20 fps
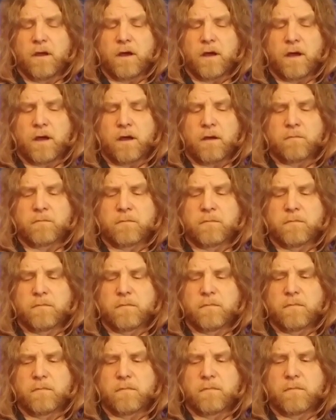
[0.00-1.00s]
Um,
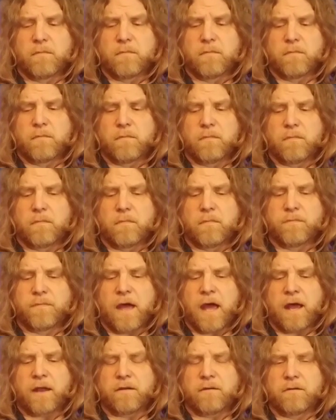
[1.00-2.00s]

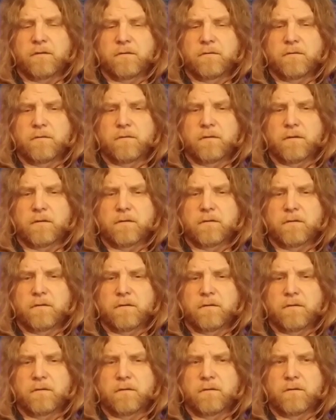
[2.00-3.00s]
that
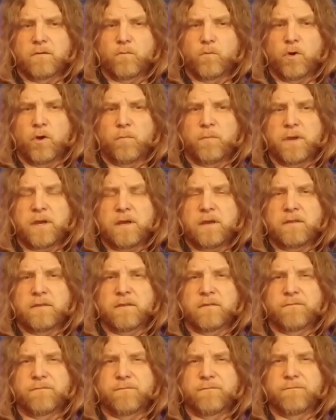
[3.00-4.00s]
will be
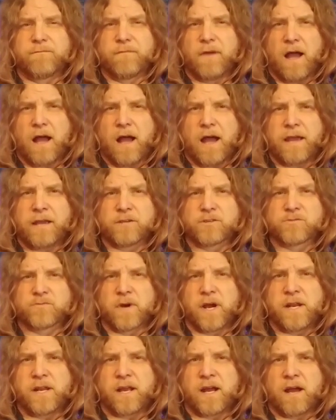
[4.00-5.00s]
the highest
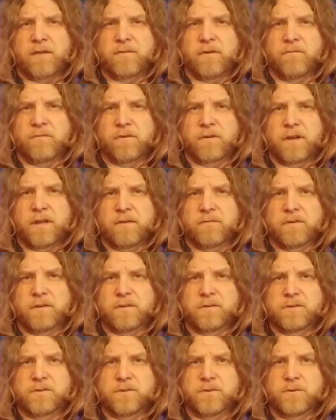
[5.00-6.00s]
rating I've ever
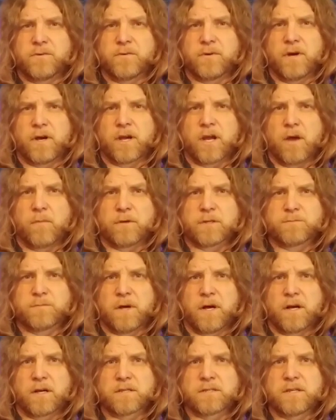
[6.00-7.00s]
given to a compass
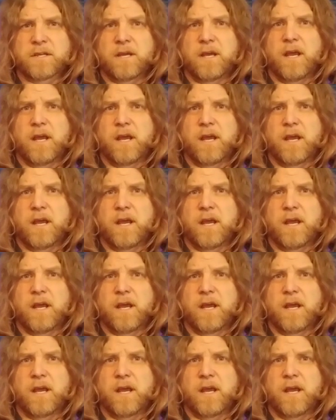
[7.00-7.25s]
box.